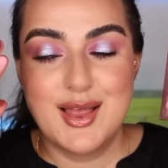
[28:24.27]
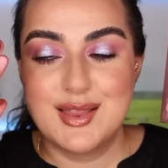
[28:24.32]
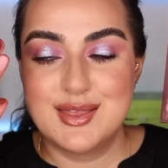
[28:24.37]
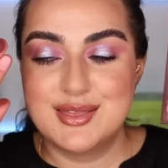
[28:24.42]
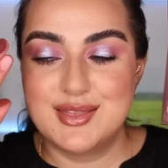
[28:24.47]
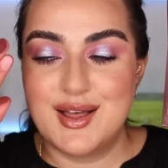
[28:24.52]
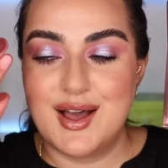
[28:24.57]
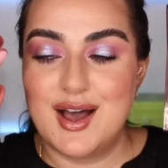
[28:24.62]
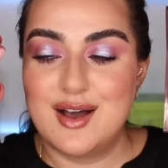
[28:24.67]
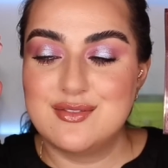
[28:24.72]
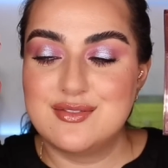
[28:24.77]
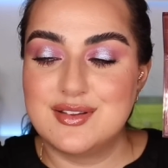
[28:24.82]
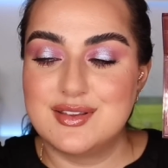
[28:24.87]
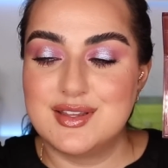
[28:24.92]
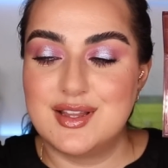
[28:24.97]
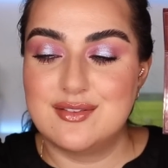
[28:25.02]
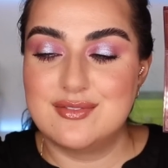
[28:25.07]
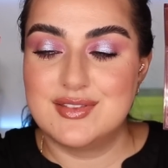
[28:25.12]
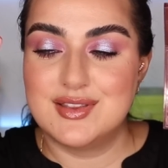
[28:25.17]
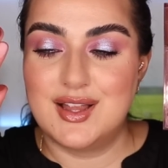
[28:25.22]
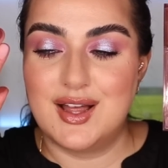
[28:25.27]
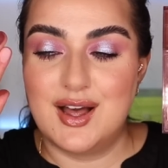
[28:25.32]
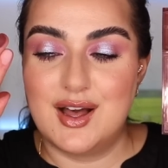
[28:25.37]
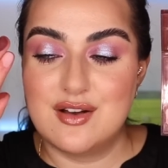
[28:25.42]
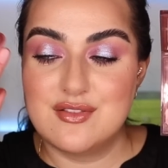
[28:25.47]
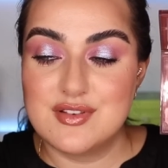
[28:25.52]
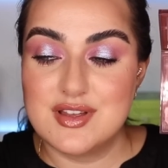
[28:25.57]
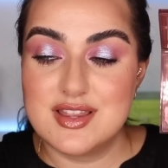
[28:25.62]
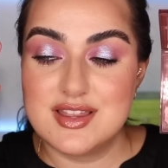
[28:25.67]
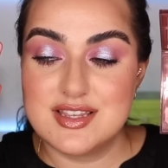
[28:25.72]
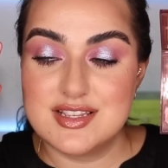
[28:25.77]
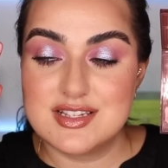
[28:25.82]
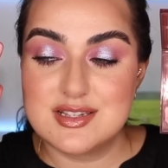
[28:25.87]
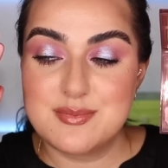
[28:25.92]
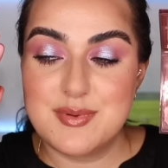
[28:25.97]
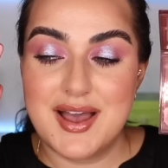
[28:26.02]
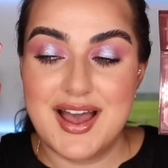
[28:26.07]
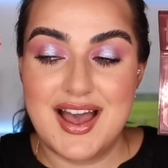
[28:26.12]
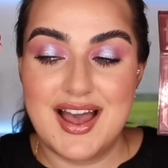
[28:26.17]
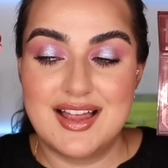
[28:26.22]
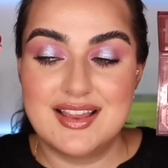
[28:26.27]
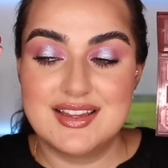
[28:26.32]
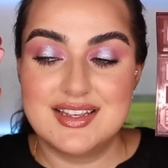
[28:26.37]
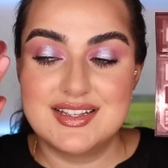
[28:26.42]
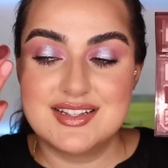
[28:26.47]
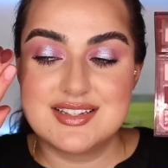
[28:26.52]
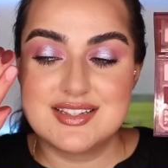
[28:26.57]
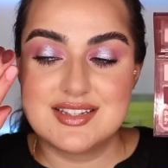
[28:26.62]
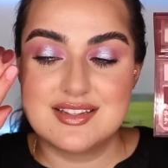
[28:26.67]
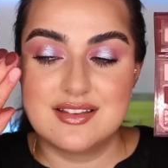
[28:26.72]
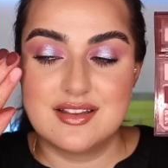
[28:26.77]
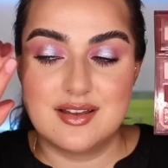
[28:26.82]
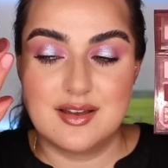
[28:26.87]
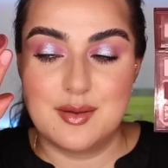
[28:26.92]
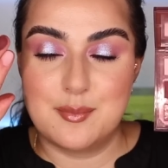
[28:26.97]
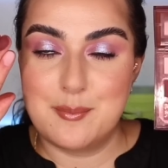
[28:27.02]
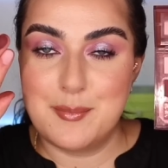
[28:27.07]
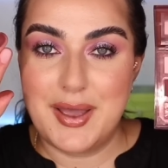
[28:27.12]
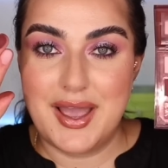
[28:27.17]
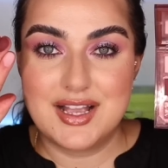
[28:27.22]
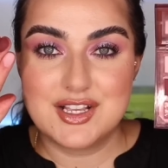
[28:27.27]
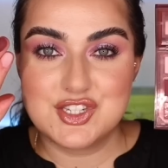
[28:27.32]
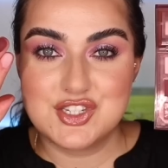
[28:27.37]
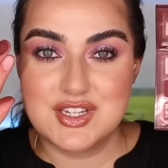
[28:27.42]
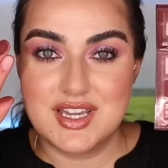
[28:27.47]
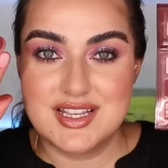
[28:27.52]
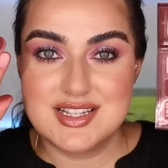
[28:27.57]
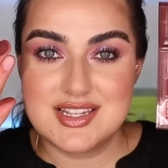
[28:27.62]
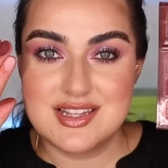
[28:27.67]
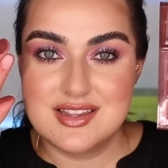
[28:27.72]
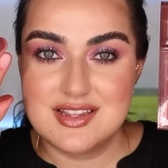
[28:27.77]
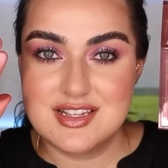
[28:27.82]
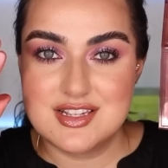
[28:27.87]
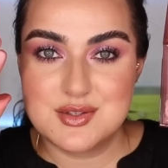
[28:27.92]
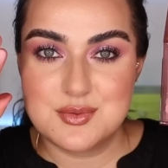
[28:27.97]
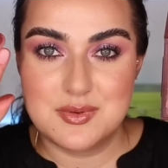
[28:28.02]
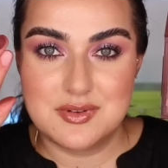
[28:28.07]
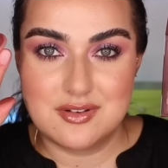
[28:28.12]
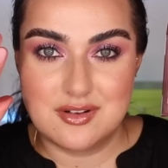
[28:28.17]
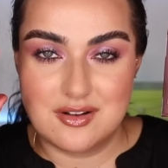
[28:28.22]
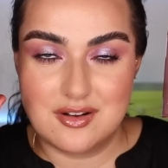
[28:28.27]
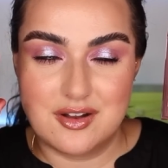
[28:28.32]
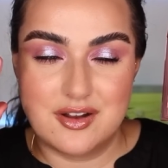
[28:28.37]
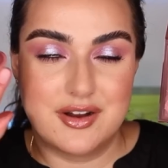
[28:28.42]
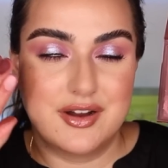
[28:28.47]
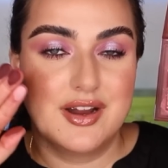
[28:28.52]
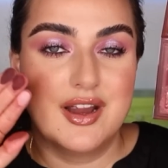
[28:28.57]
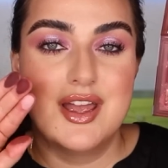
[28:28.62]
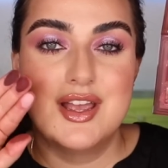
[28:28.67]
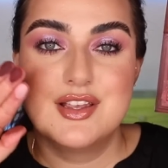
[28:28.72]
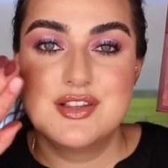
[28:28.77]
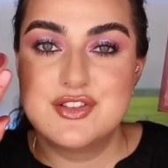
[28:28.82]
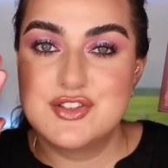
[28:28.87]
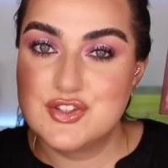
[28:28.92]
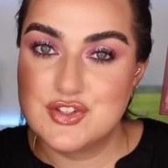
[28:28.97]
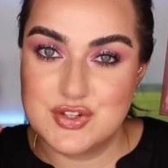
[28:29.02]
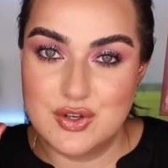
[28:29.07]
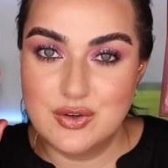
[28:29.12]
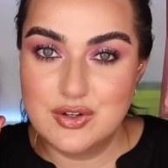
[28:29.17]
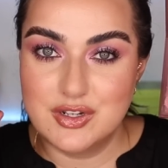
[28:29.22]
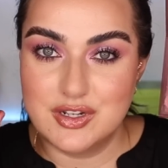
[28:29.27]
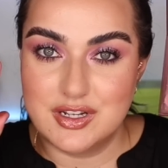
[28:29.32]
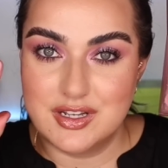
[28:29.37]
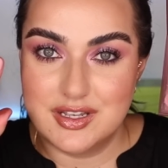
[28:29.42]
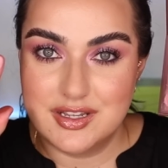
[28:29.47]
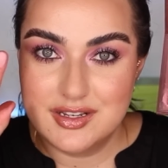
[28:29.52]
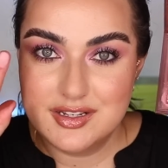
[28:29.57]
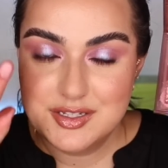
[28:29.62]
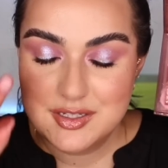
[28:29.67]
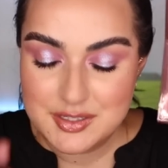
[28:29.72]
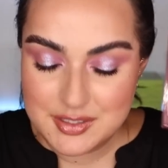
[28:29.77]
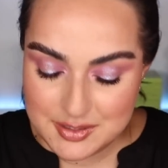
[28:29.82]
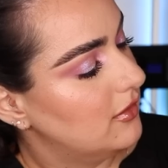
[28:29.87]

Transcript: Love, love, love this palette. The matte shades in this one are so good.